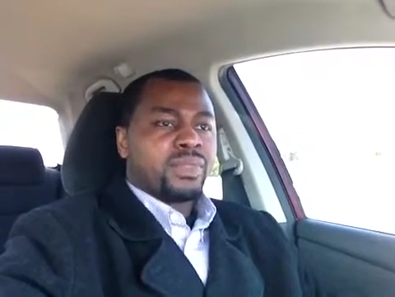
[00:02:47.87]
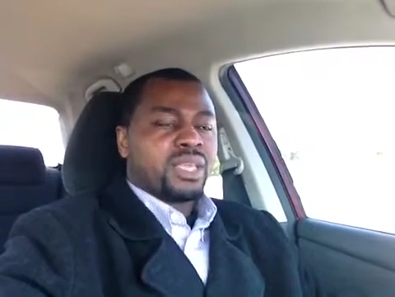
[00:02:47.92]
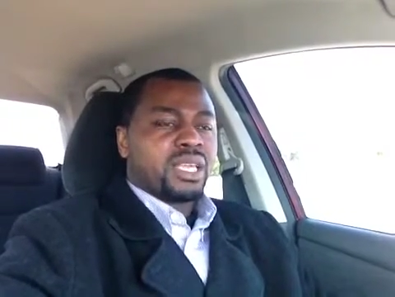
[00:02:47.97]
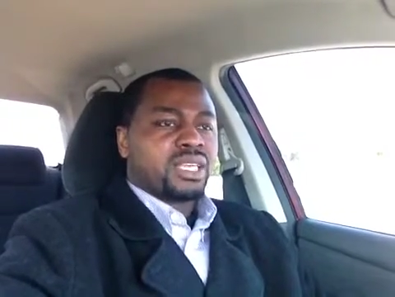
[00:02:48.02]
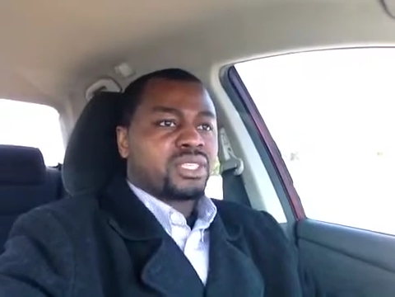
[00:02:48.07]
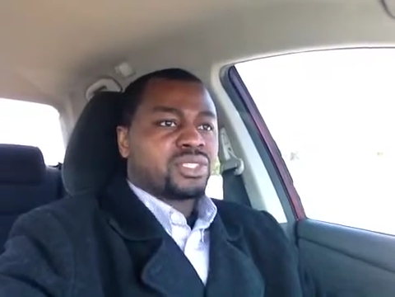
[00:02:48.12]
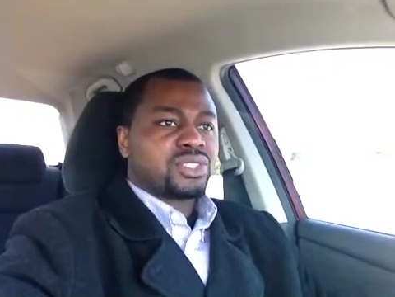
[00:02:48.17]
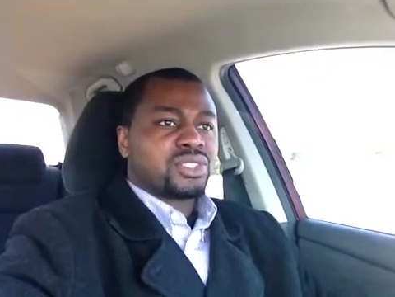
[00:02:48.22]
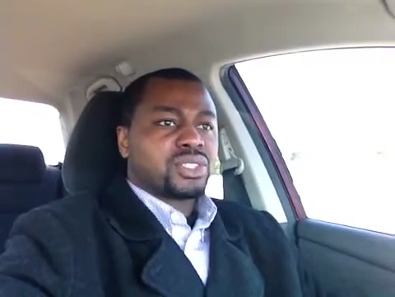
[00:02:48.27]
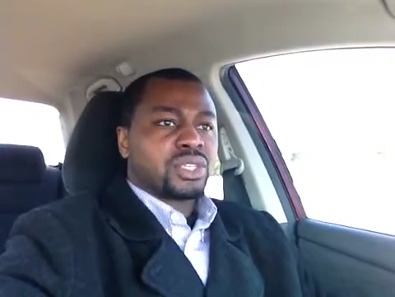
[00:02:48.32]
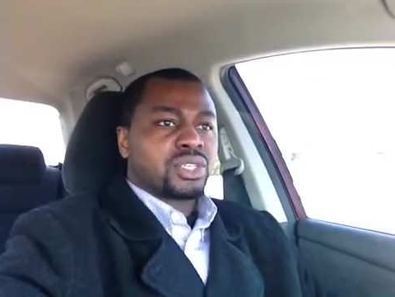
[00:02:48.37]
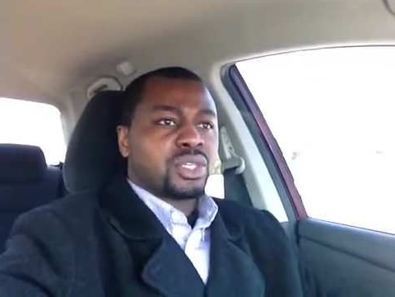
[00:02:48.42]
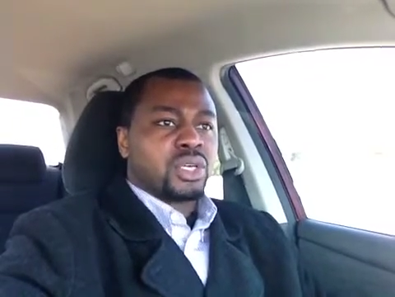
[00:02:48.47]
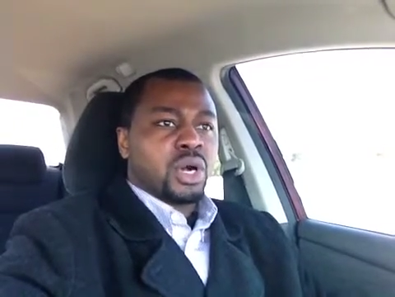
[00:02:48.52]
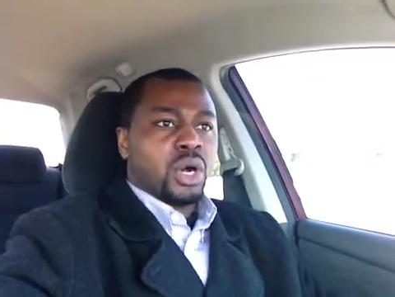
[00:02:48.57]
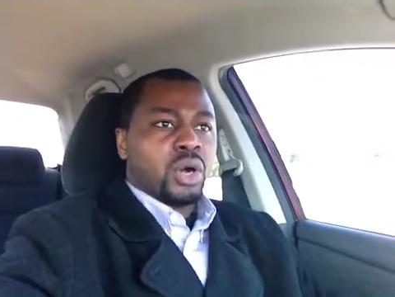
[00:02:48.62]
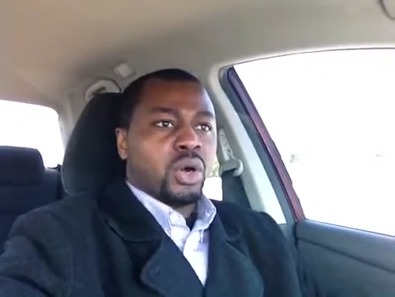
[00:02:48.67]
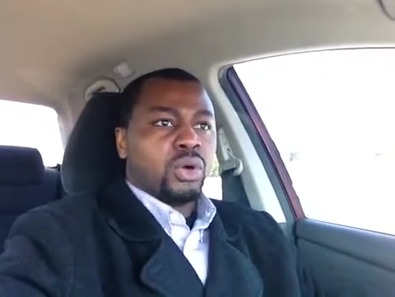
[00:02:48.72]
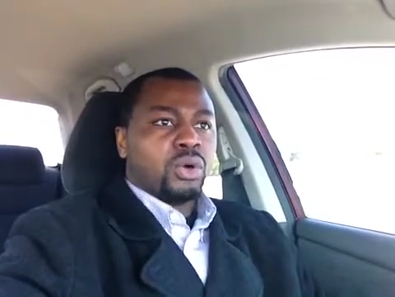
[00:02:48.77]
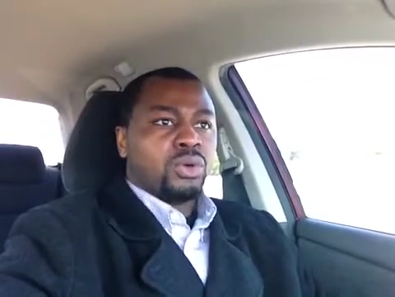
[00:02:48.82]
is to
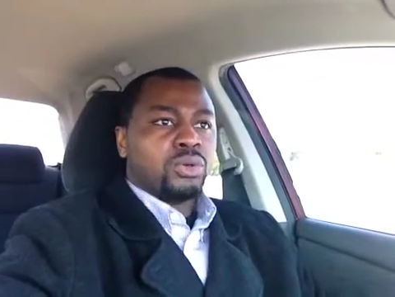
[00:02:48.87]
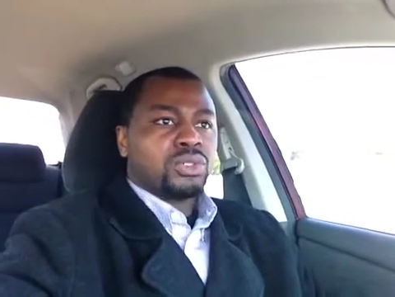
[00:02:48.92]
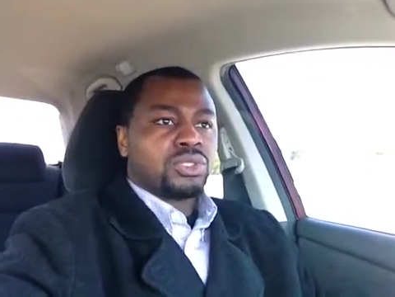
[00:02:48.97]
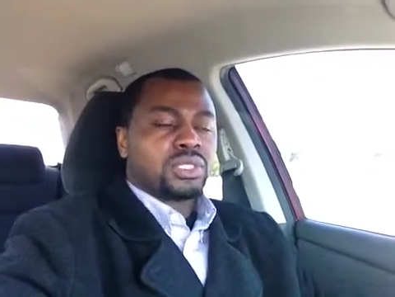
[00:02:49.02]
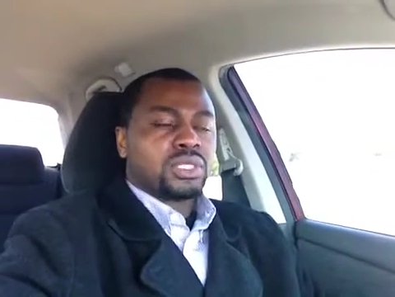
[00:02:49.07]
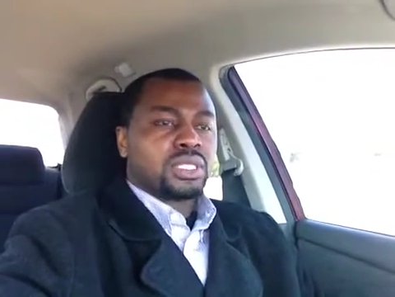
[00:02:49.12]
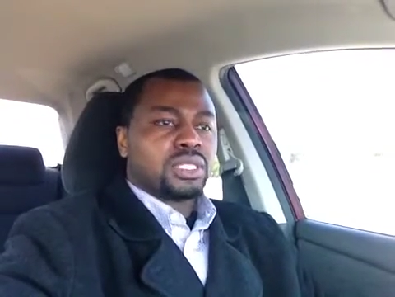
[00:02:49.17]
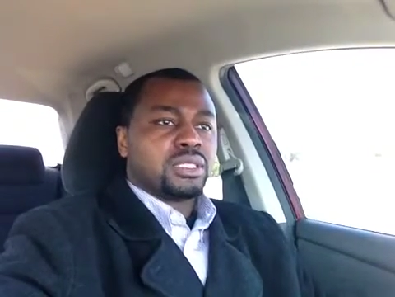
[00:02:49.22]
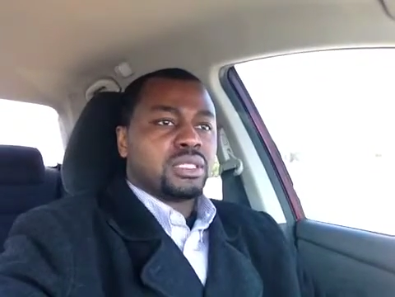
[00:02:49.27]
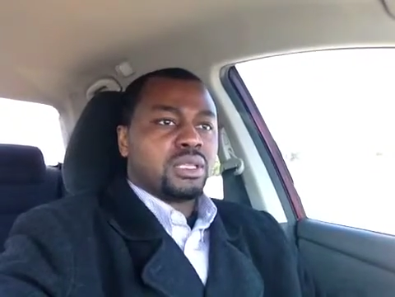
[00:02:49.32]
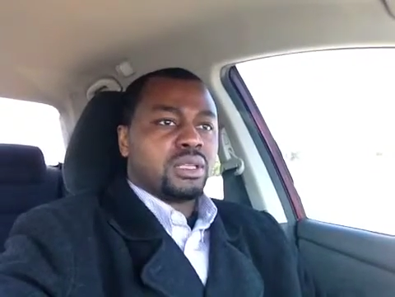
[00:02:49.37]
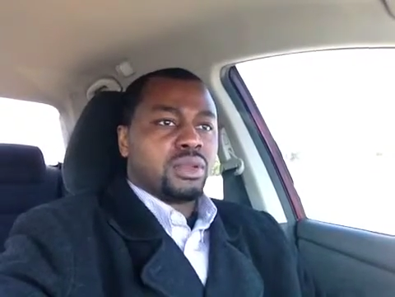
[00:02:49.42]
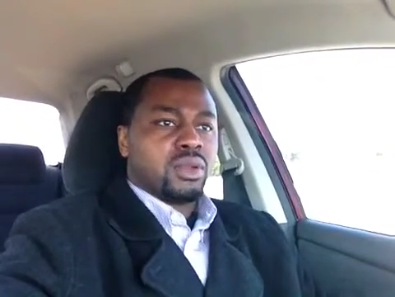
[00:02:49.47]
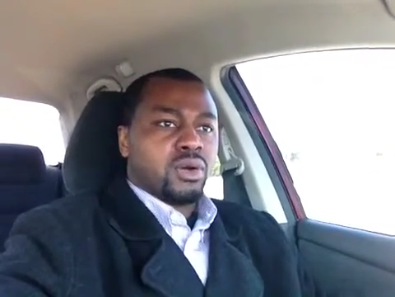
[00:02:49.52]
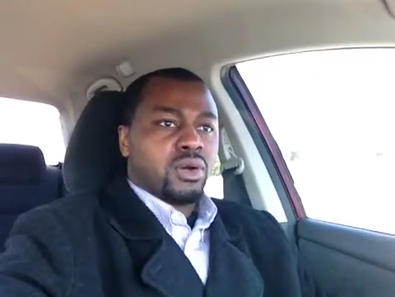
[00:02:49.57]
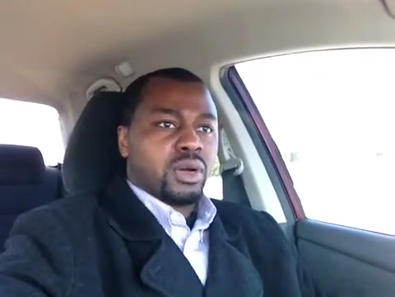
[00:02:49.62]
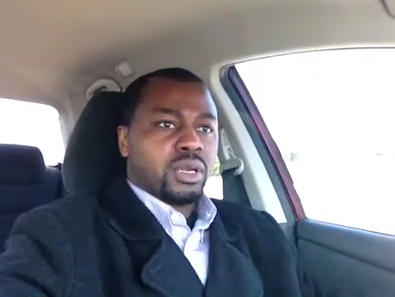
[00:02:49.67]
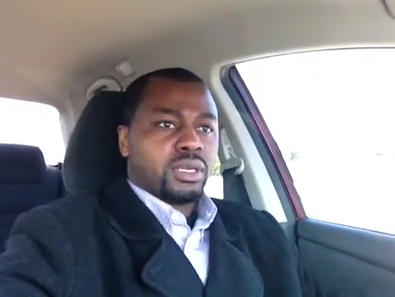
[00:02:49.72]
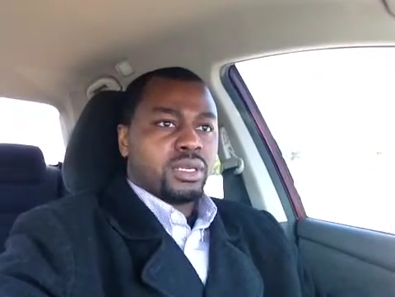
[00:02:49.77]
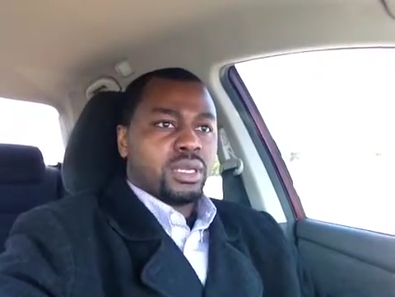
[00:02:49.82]
go see the
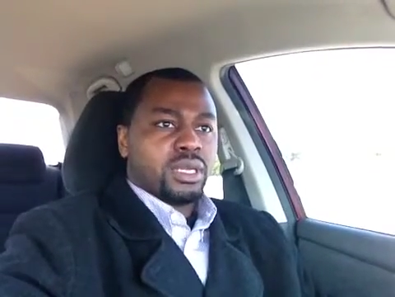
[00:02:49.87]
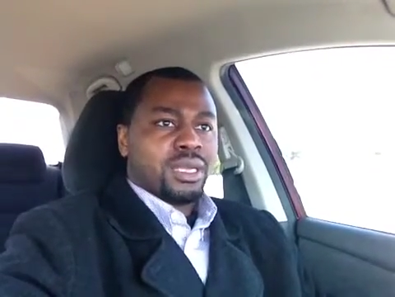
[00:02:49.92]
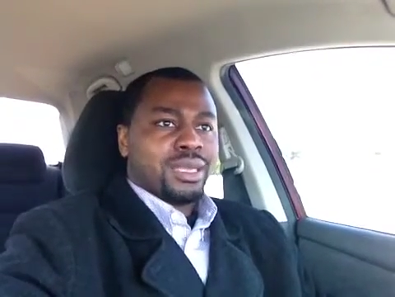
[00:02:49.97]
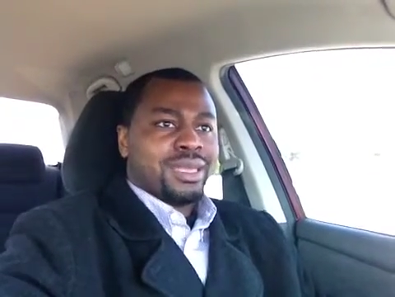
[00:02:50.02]
Lord